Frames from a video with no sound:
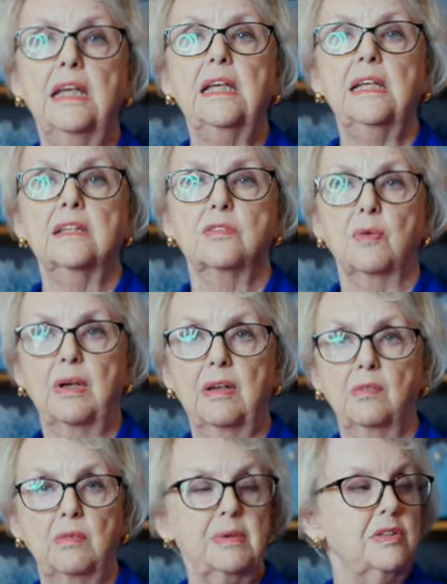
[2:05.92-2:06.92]
eating this way
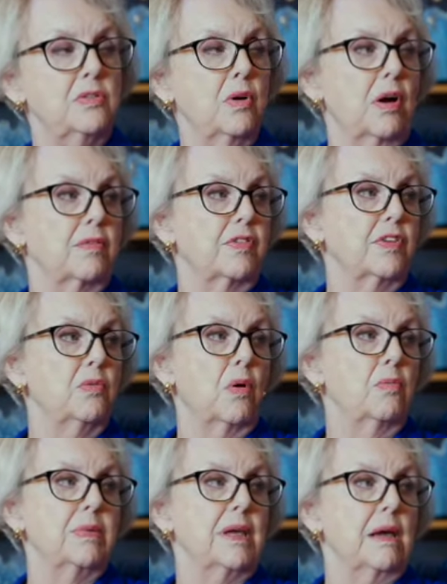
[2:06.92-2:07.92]
will be too hard. You
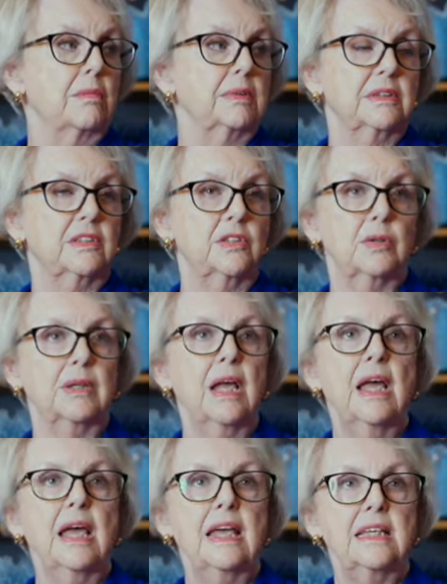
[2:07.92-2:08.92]
won't be able to do it.
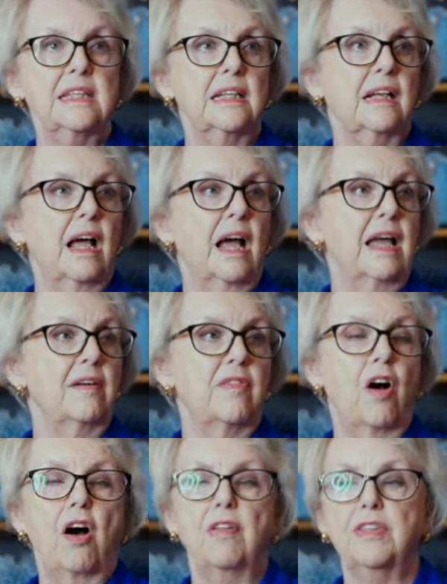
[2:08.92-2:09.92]
He said, I have
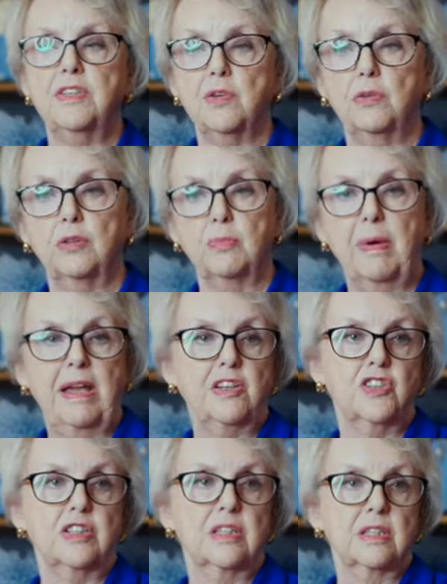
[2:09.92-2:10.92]
all these older
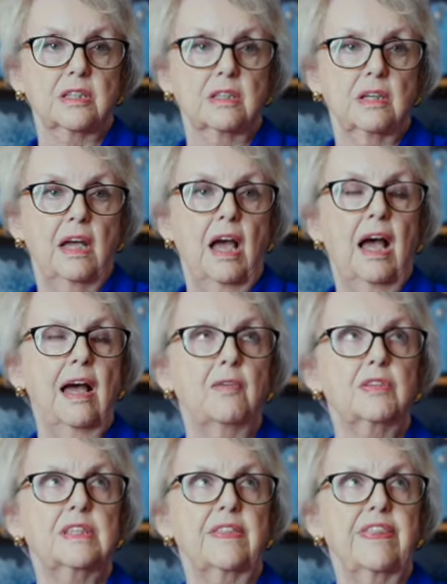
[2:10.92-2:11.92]
patients. I
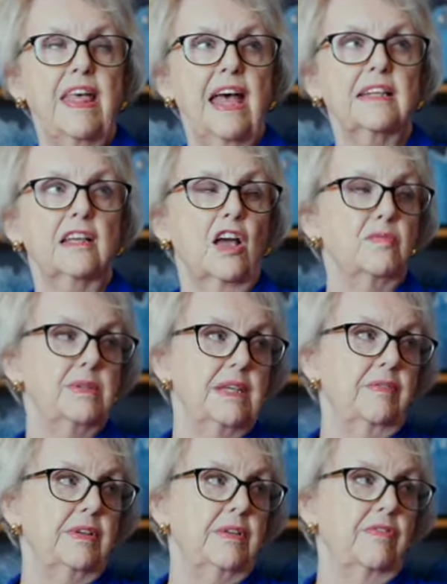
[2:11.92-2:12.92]
was at that time
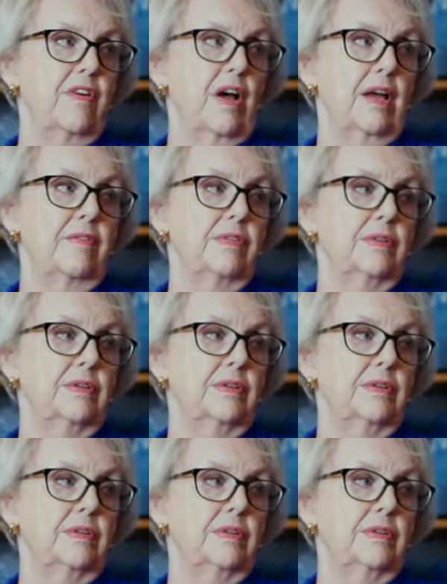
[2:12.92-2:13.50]
75.